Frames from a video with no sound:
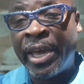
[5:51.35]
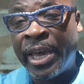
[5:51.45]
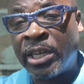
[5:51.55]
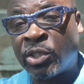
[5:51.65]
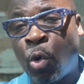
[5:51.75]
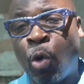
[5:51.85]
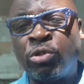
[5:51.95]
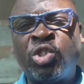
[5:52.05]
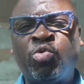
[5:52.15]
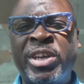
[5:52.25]
here. It's called
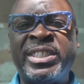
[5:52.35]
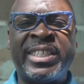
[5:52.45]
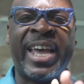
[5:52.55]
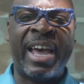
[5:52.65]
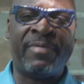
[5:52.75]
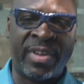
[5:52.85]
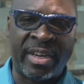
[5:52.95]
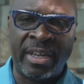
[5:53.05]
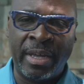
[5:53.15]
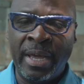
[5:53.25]
Straight to Heaven.
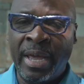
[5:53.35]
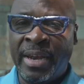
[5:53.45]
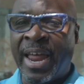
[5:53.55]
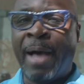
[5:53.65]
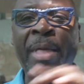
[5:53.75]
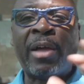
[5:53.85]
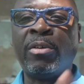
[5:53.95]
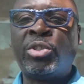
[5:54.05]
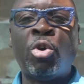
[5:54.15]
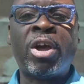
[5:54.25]
Now, I'm not
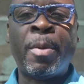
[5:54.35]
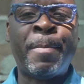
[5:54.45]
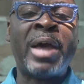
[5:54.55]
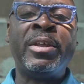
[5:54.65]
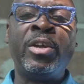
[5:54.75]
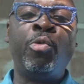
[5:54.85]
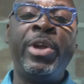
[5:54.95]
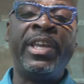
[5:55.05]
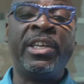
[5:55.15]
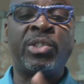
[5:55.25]
gonna talk about
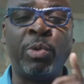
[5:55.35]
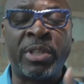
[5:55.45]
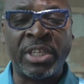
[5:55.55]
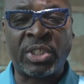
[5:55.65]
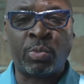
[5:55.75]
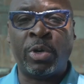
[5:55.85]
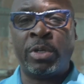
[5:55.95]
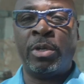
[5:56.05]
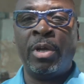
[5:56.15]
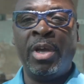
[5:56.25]
ingredients with this one
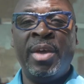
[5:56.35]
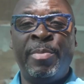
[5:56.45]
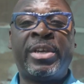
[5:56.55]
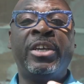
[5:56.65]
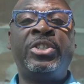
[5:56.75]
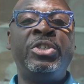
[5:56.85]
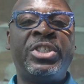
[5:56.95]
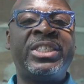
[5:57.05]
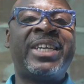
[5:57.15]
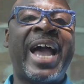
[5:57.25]
because you
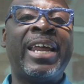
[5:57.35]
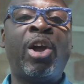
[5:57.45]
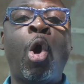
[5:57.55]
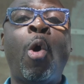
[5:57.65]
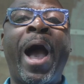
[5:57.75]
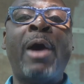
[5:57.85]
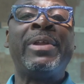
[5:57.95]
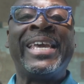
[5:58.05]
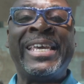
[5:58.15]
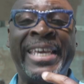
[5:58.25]
just gotta go
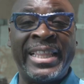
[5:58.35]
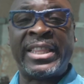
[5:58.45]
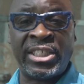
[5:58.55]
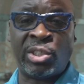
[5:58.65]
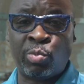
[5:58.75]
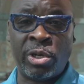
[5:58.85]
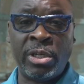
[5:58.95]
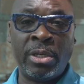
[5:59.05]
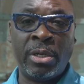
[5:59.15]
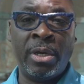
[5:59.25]
out and get this
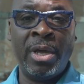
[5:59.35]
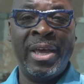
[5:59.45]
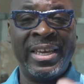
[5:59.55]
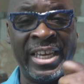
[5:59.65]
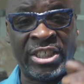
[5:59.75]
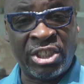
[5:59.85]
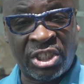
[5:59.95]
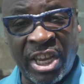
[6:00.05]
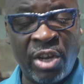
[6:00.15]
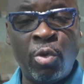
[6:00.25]
one, get your
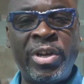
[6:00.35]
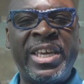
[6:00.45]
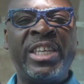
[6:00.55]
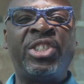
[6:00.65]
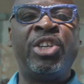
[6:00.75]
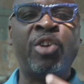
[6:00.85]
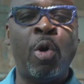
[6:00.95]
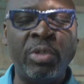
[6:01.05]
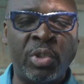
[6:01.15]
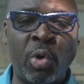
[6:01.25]
skin on it, get your
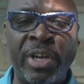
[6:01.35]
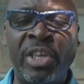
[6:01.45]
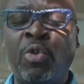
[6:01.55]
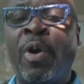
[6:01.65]
nose on it. You